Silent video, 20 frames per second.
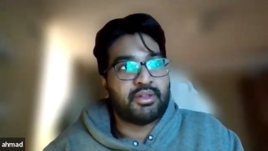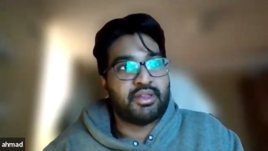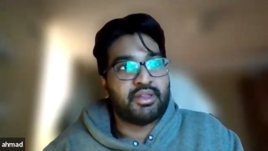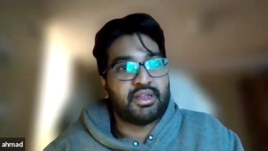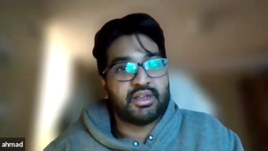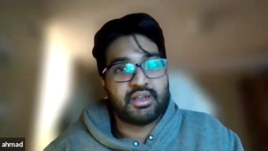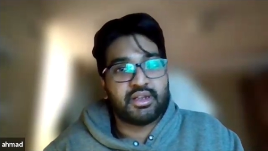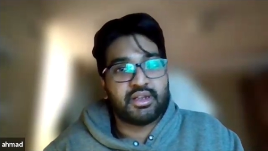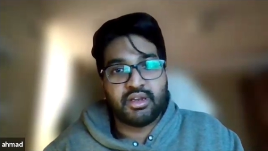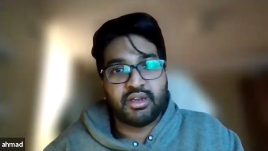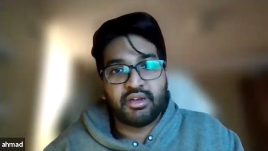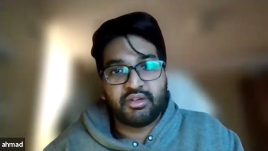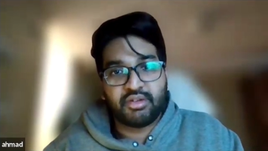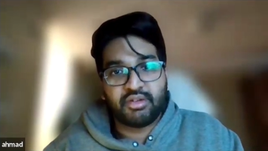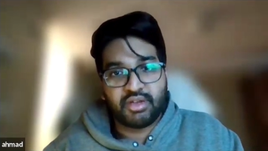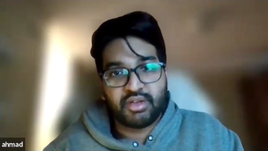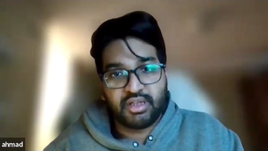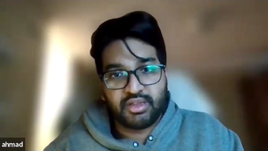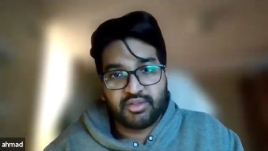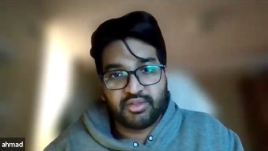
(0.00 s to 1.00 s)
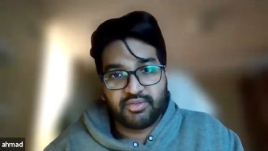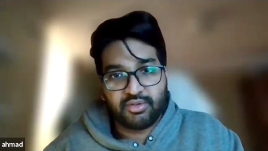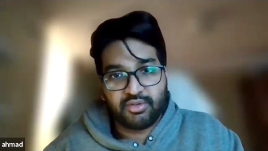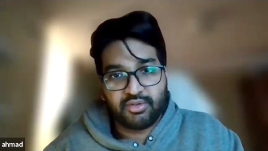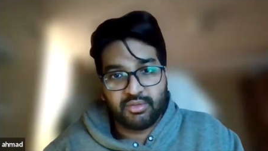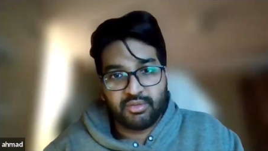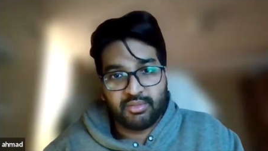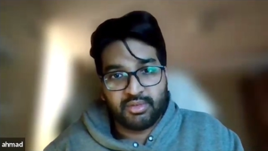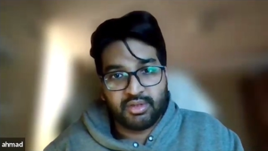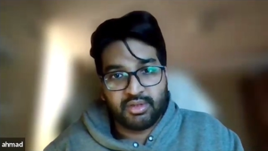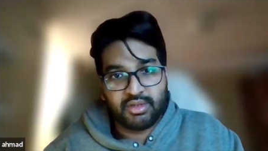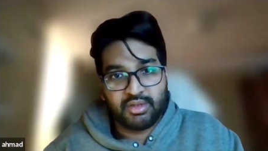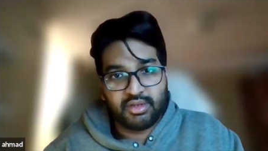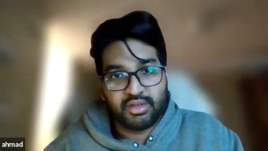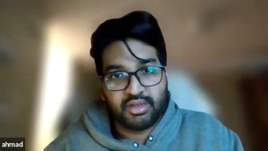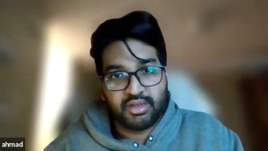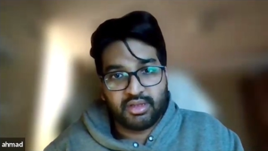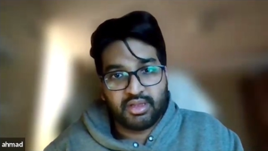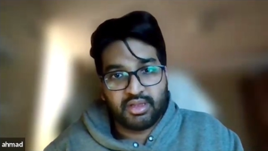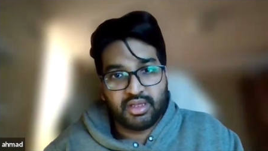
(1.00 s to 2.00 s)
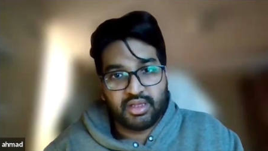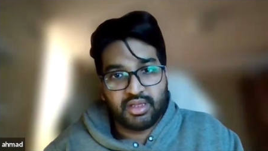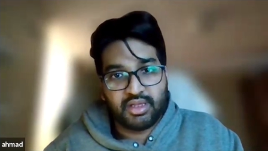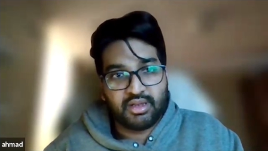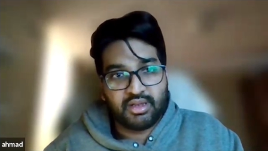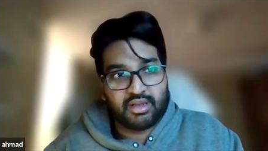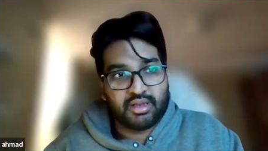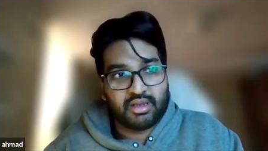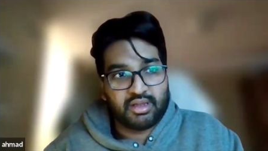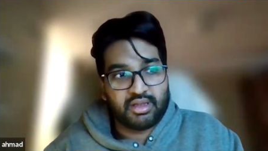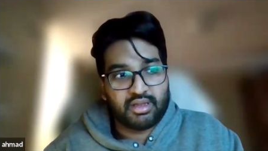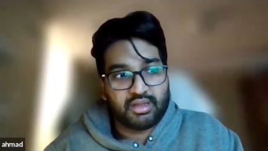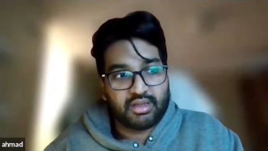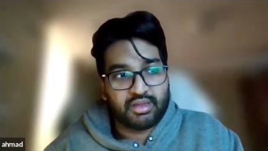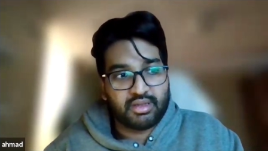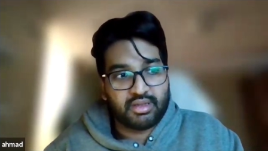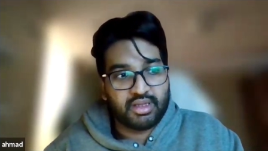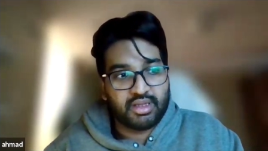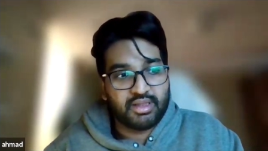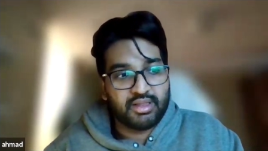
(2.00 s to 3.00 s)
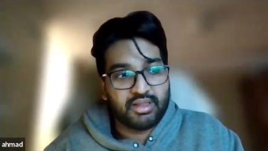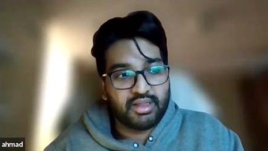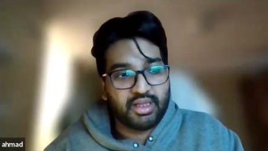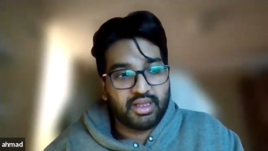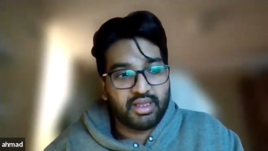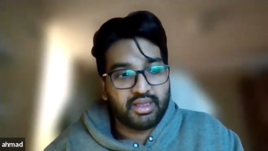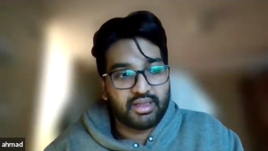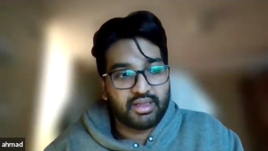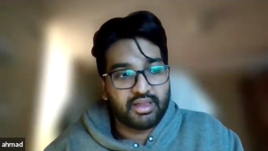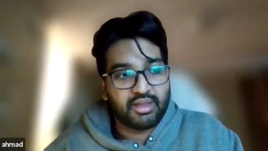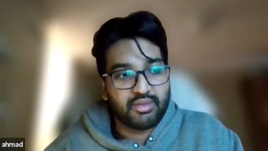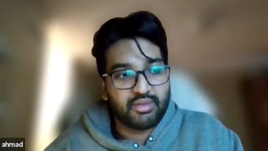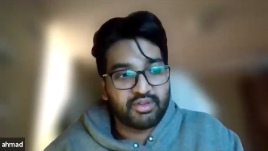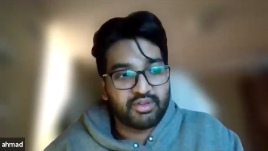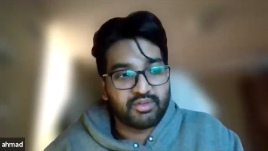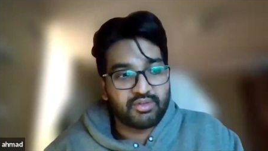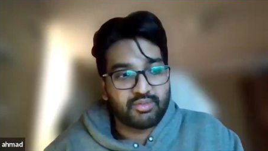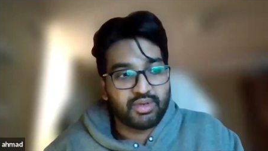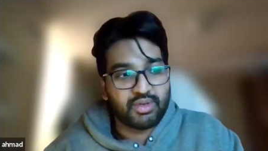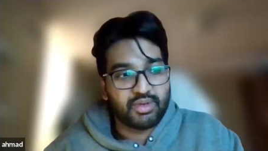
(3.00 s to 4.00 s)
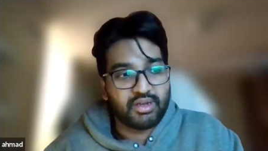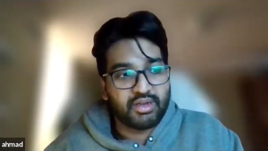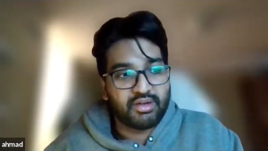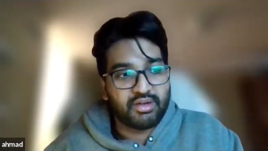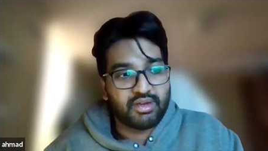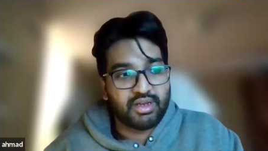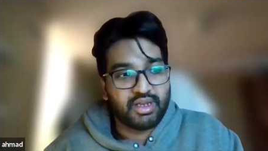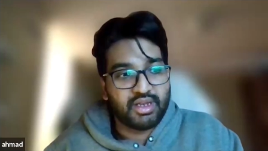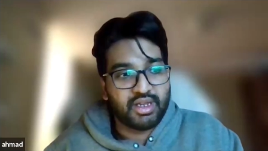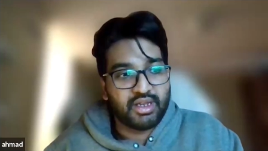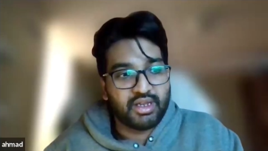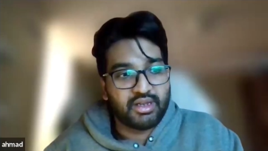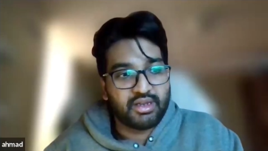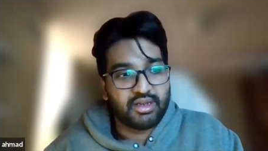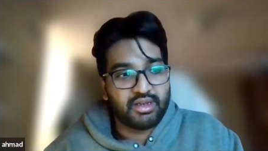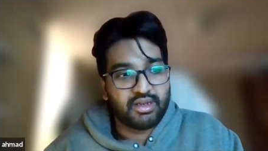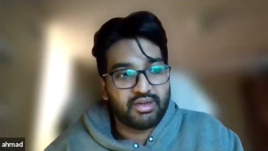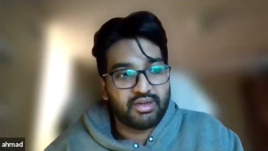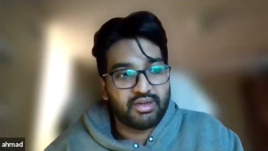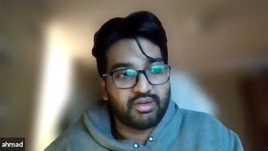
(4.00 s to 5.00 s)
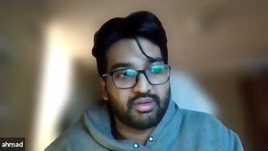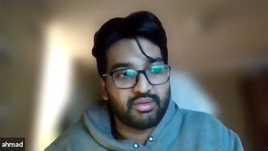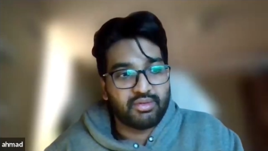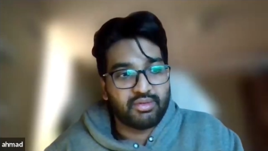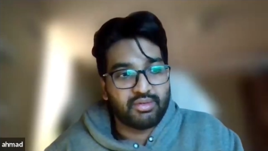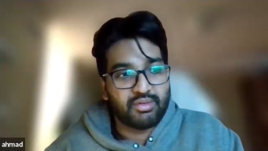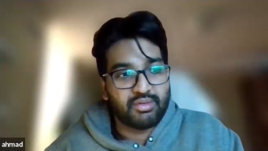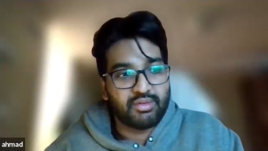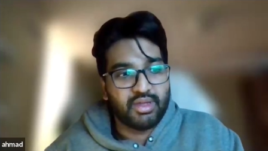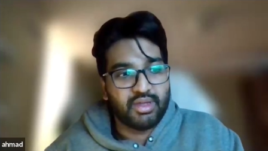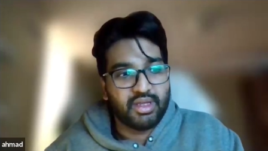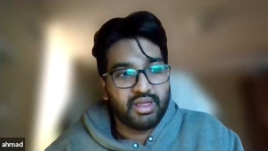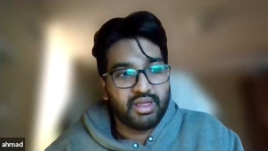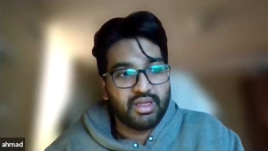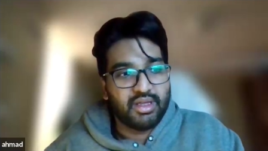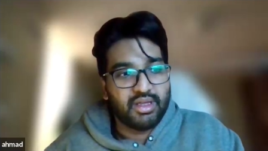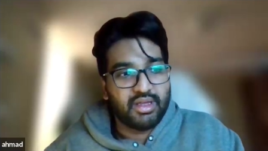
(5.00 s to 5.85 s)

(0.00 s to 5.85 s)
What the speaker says: about that current transformer, and then I think there was one related to